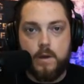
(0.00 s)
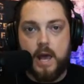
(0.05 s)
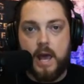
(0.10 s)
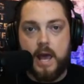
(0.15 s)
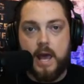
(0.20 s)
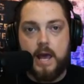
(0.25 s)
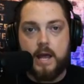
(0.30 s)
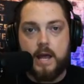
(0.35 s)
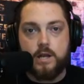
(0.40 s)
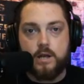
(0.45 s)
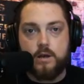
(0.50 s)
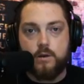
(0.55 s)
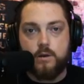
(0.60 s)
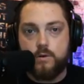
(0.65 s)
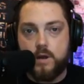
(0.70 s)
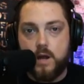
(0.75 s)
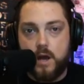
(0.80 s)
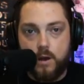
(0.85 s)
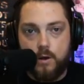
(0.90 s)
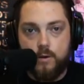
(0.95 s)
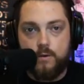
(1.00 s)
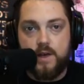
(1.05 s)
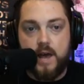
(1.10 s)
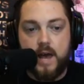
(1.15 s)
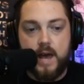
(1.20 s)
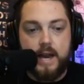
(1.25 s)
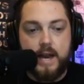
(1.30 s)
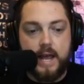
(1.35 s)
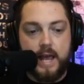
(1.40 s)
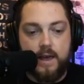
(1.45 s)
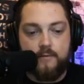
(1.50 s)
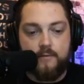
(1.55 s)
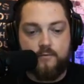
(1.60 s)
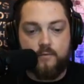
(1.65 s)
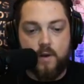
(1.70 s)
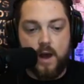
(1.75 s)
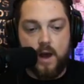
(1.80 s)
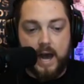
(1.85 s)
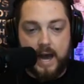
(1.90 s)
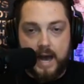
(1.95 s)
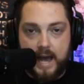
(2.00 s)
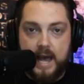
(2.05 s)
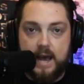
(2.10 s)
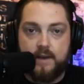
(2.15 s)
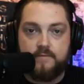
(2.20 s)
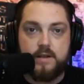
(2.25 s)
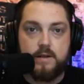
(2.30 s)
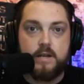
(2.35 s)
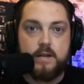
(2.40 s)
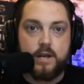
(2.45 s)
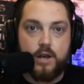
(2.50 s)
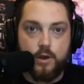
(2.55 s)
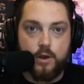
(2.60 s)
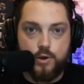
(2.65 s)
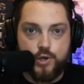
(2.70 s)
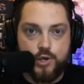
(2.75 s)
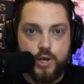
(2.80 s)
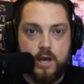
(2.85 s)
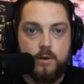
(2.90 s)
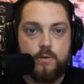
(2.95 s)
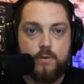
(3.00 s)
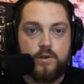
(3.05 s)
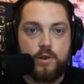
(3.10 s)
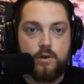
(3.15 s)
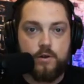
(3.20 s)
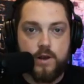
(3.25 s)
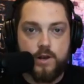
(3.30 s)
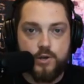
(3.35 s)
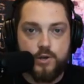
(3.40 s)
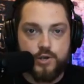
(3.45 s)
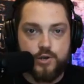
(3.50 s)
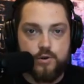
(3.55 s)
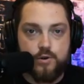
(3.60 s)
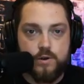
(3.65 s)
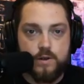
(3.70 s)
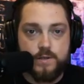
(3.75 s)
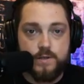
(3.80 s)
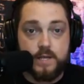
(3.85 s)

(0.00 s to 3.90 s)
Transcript: and you know that if I have to negotiate with your insurance,